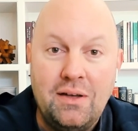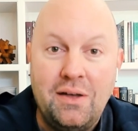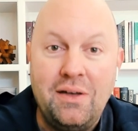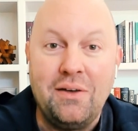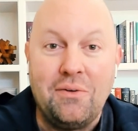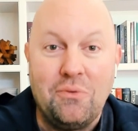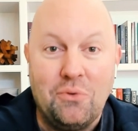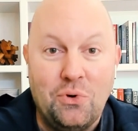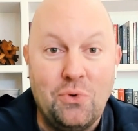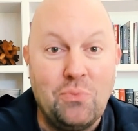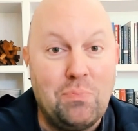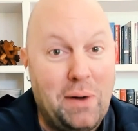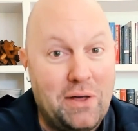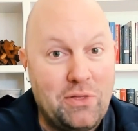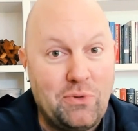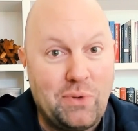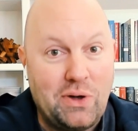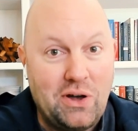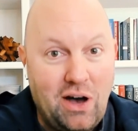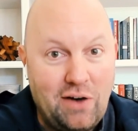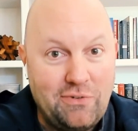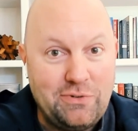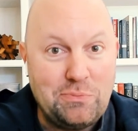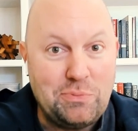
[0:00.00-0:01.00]
who, by the way,
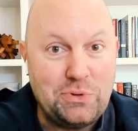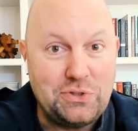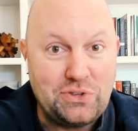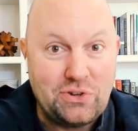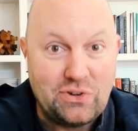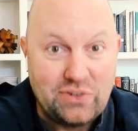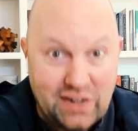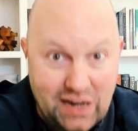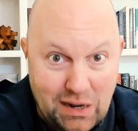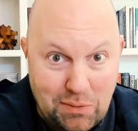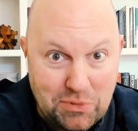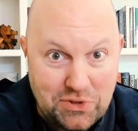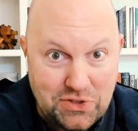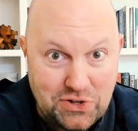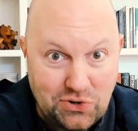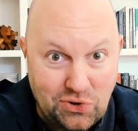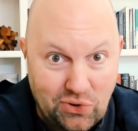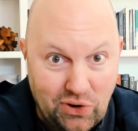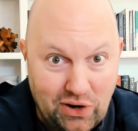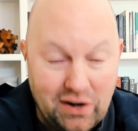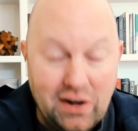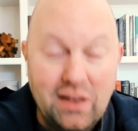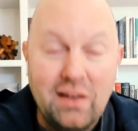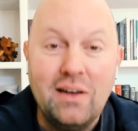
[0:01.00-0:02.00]
often put their name on the
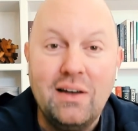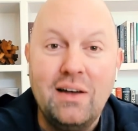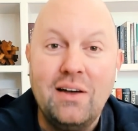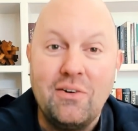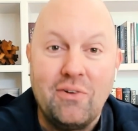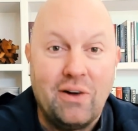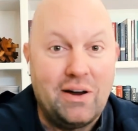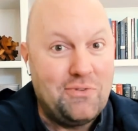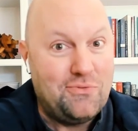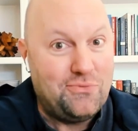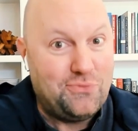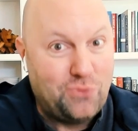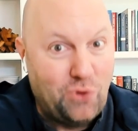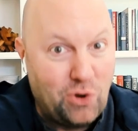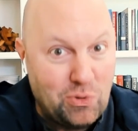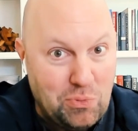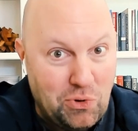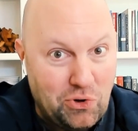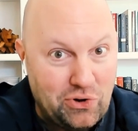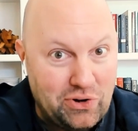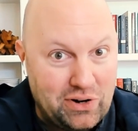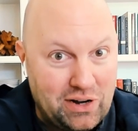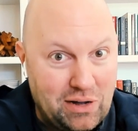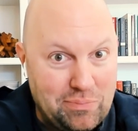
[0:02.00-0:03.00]
door, right? Ford
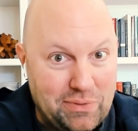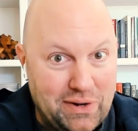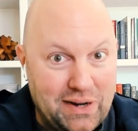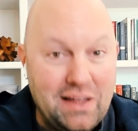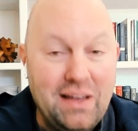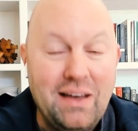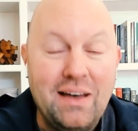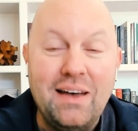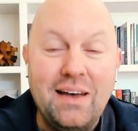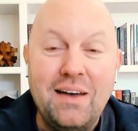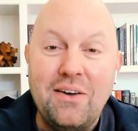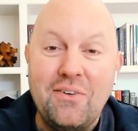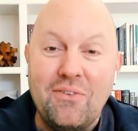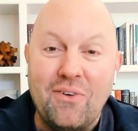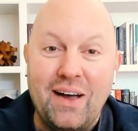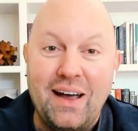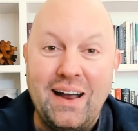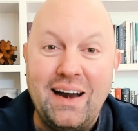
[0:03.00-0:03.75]
Motor Company, right?